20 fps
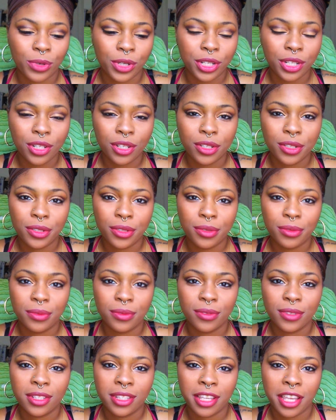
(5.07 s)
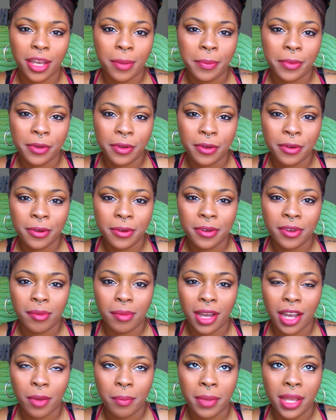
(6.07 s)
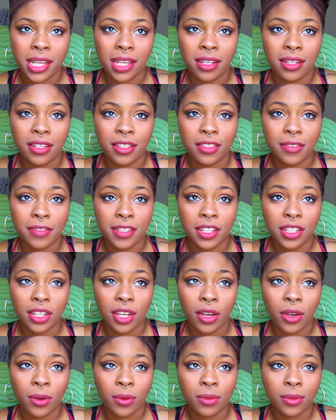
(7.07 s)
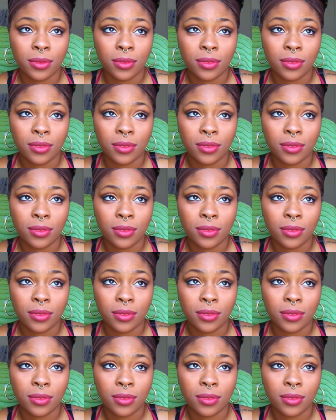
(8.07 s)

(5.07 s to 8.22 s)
real skeptical about making this video